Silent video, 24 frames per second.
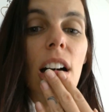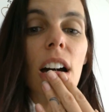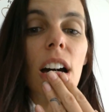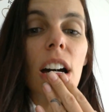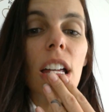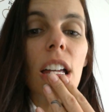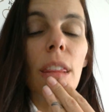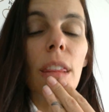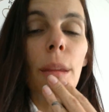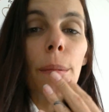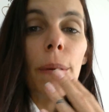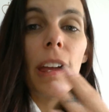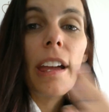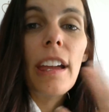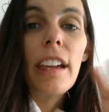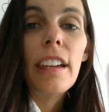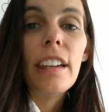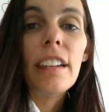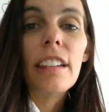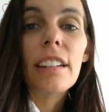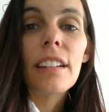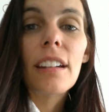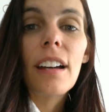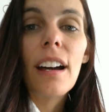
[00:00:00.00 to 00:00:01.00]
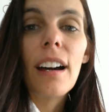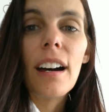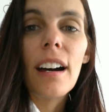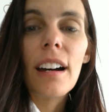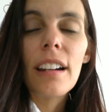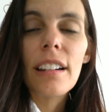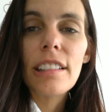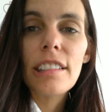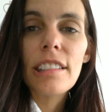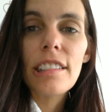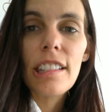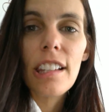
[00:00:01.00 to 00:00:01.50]
the pain,
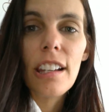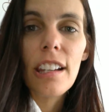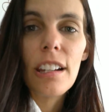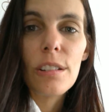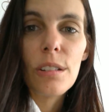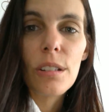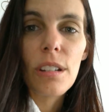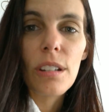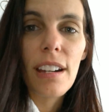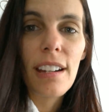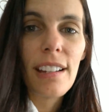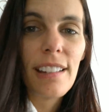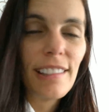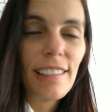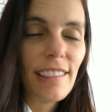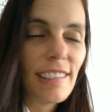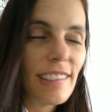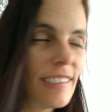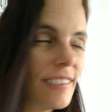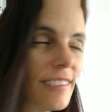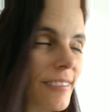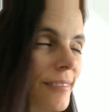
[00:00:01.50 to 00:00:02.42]
honest to God, you guys.